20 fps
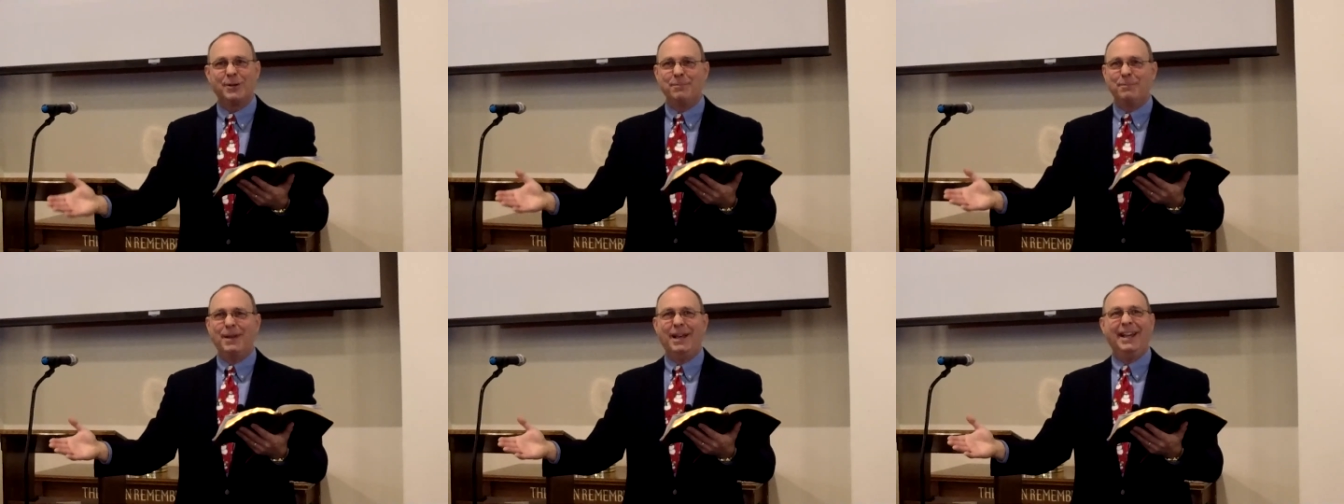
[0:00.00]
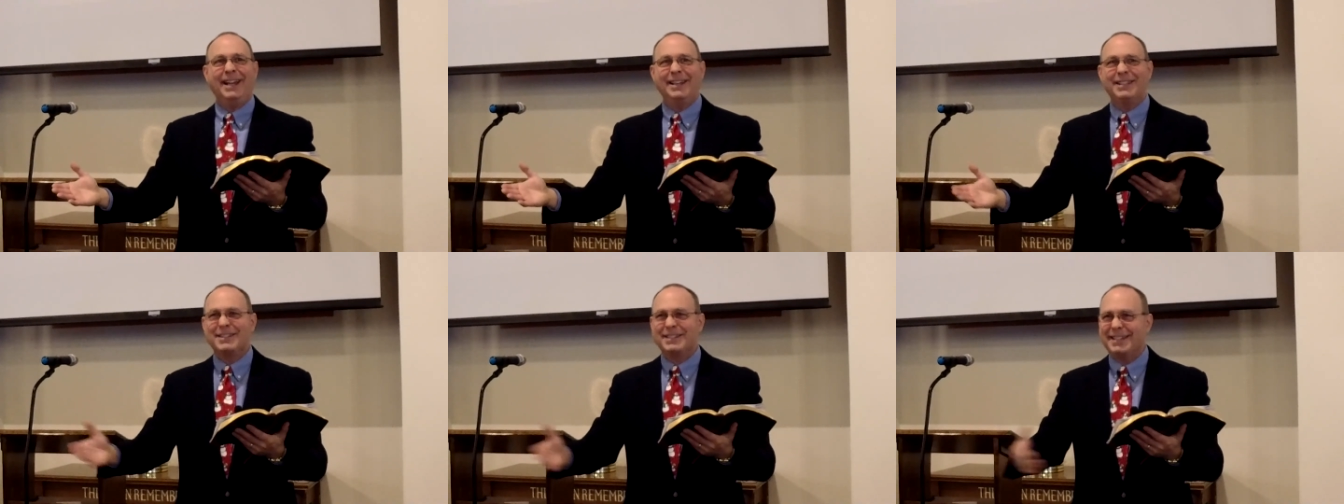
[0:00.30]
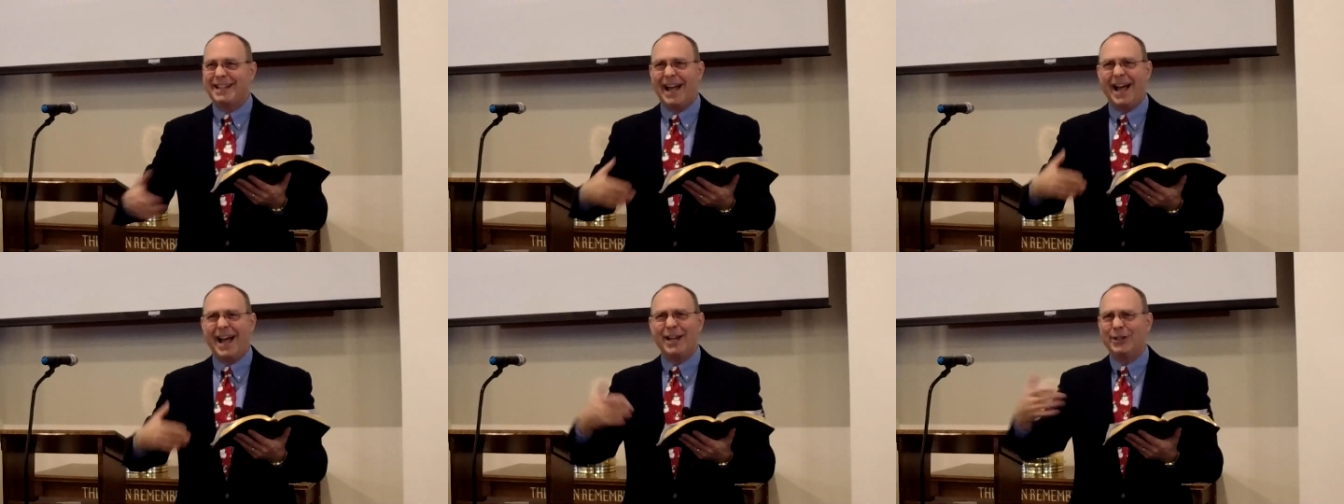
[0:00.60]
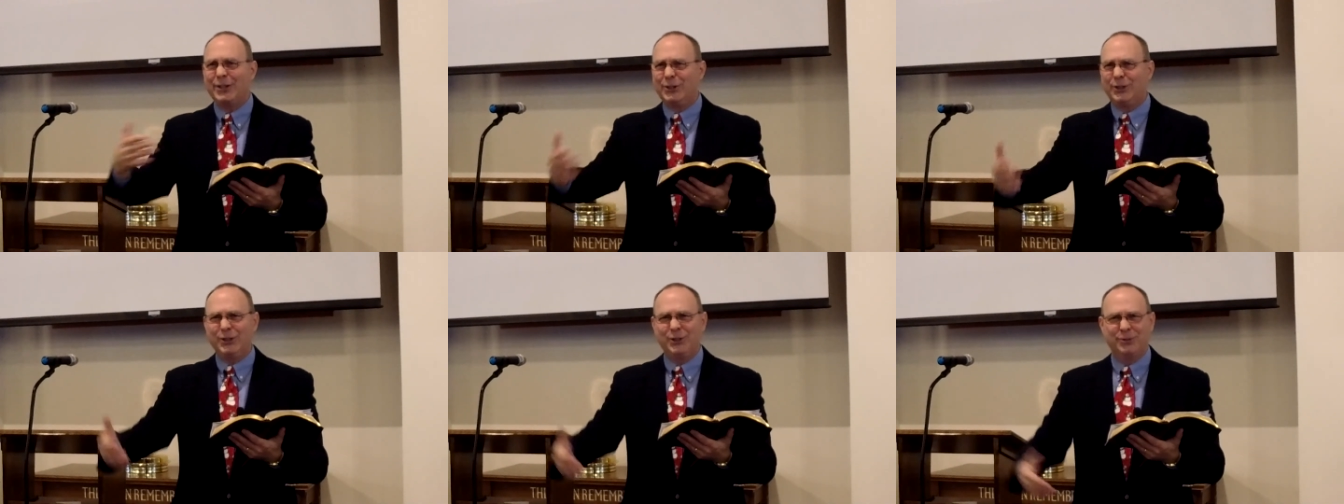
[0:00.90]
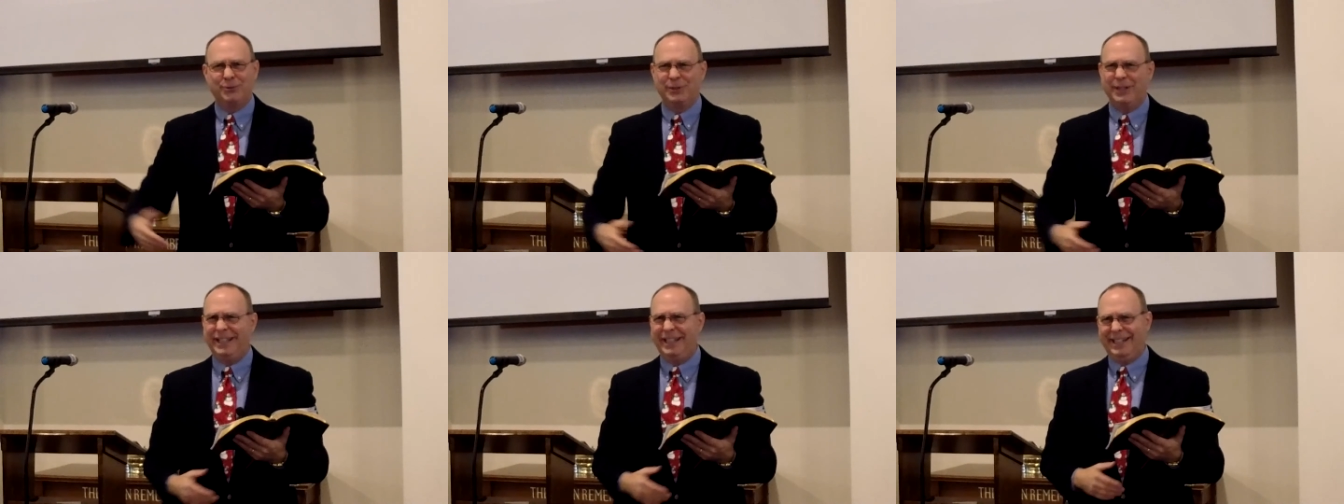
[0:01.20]
it may is not a
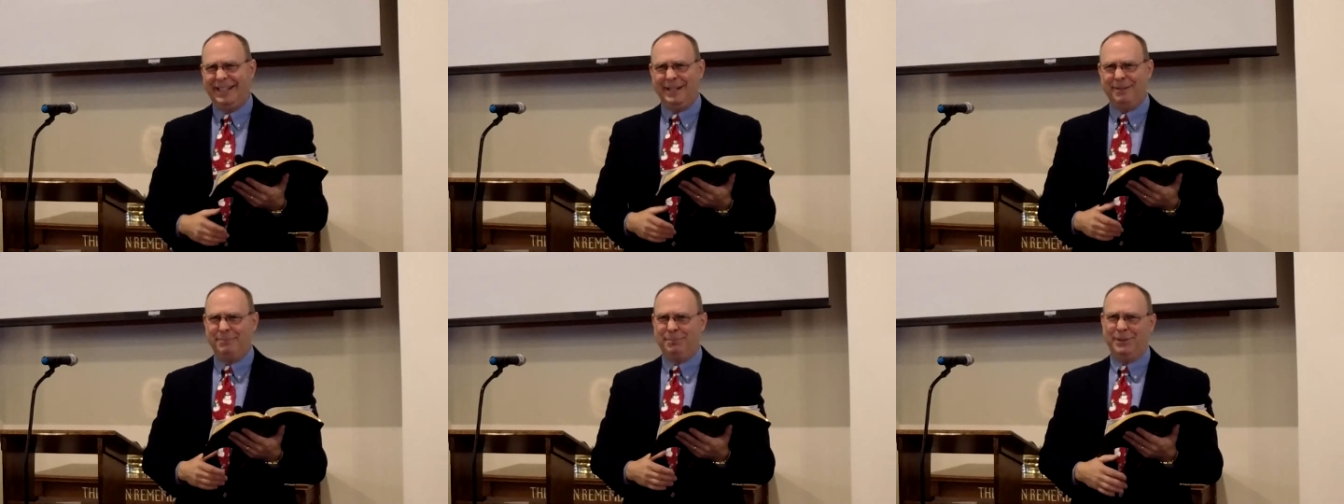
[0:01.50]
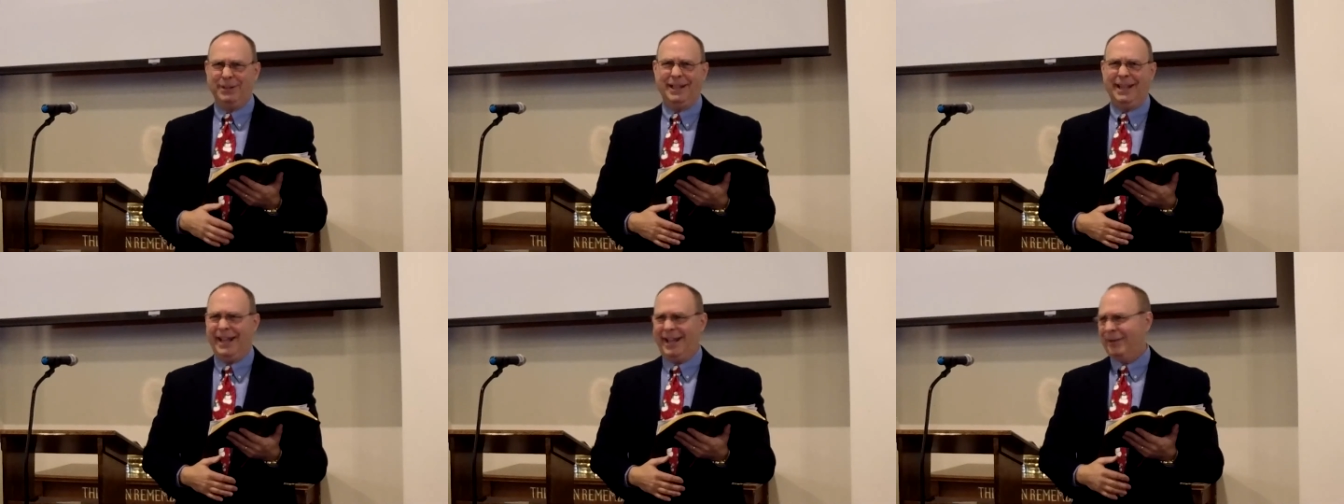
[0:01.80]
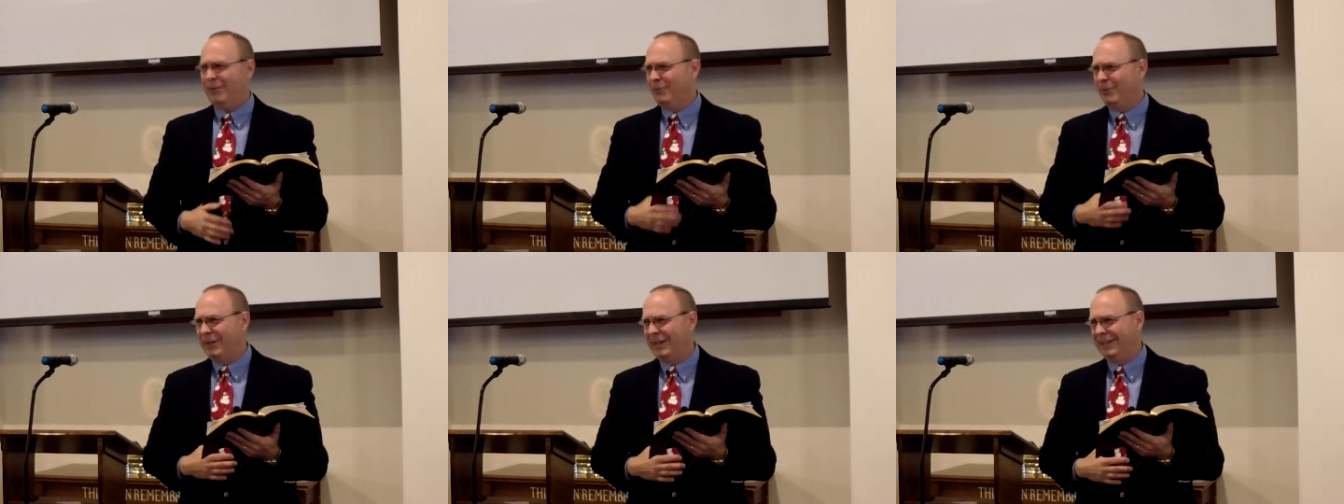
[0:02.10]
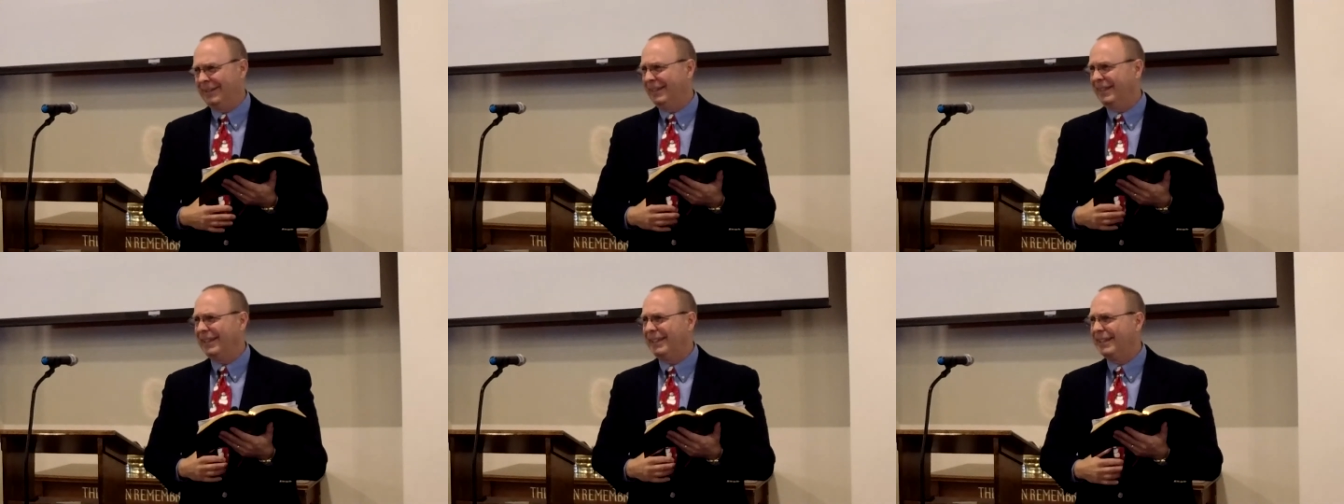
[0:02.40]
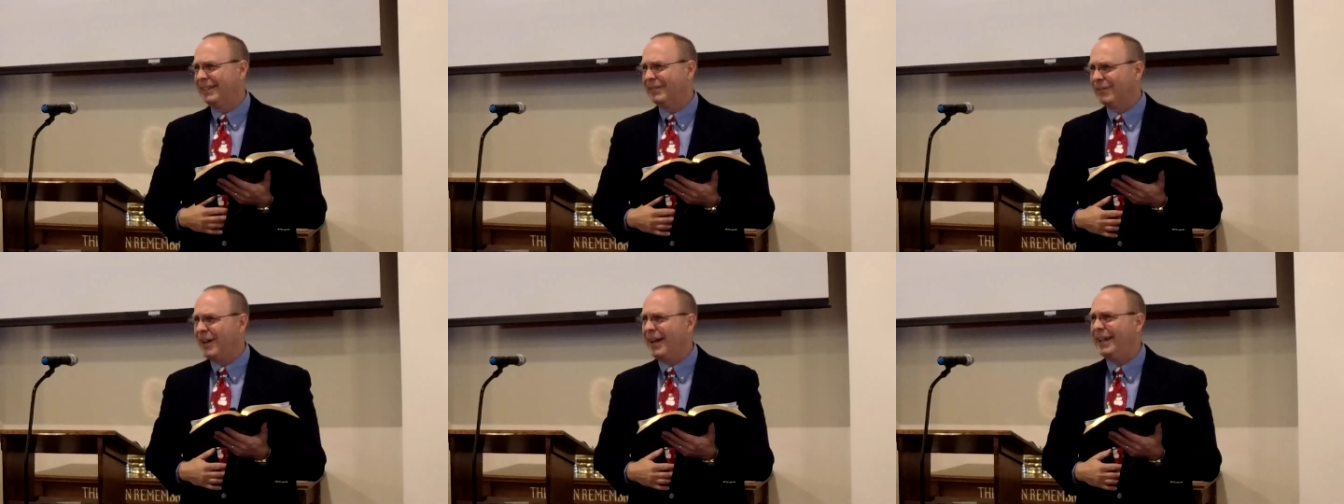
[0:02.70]
good reading plan,
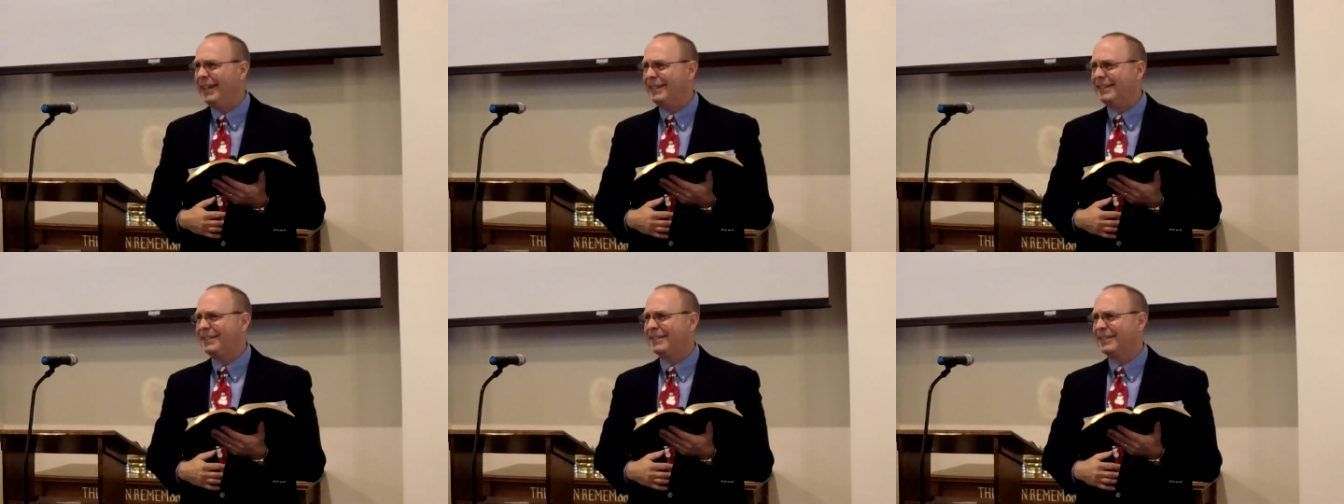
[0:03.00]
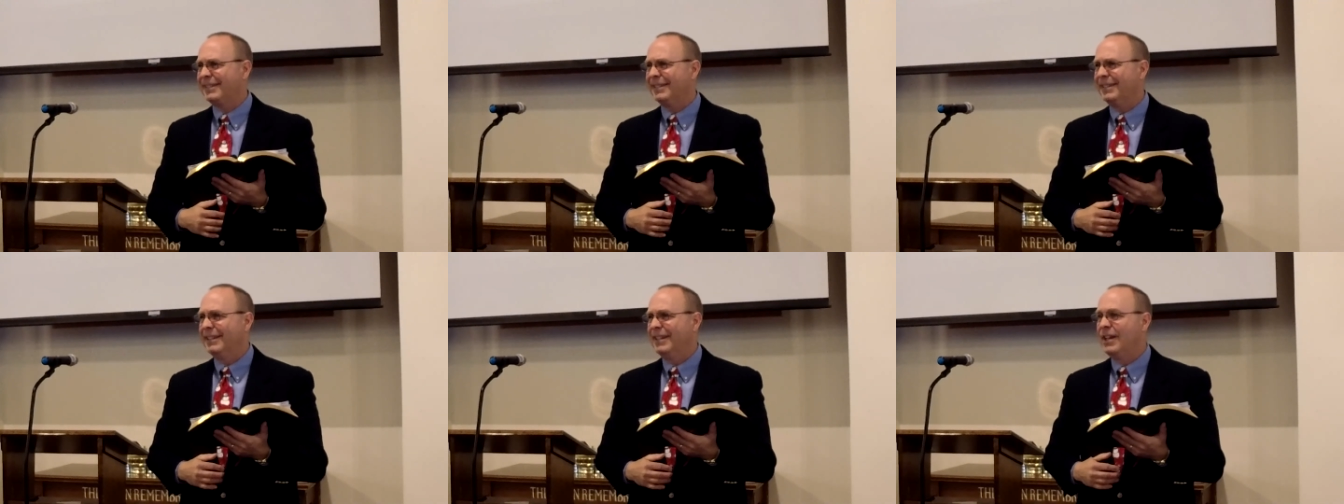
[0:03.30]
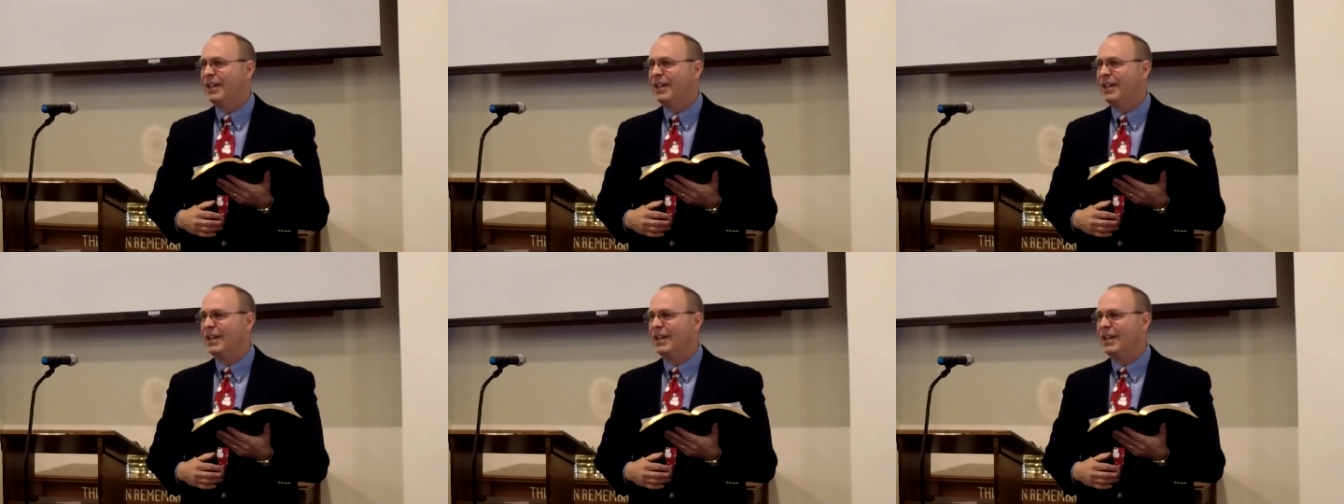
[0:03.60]
really, right?